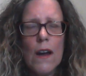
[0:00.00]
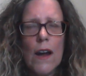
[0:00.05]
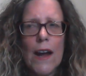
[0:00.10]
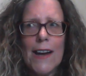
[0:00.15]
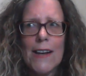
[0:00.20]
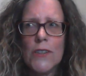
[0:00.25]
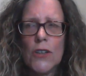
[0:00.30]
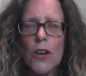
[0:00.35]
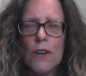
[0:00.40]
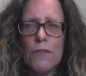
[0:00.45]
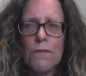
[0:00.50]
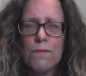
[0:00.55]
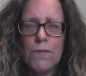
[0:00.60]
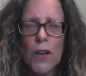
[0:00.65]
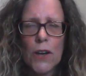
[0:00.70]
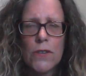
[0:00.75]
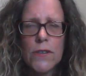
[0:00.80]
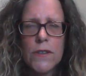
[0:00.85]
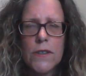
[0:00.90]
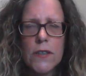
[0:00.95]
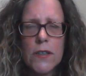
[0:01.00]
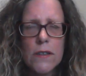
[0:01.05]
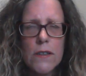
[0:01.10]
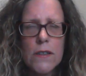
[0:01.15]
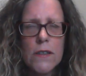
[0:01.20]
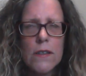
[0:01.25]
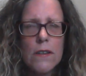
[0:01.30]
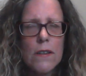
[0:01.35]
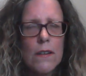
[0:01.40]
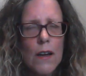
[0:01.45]
As I
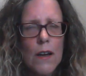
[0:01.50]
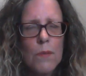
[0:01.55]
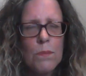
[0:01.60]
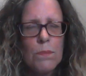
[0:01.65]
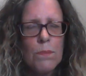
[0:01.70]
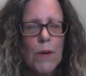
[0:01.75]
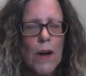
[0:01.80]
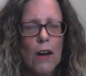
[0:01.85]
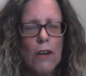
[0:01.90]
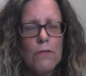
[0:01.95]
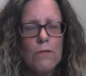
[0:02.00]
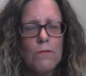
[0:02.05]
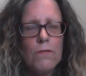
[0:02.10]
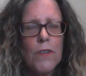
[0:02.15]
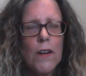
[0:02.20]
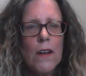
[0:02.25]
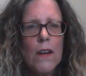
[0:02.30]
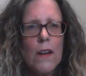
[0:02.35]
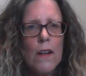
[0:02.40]
floated above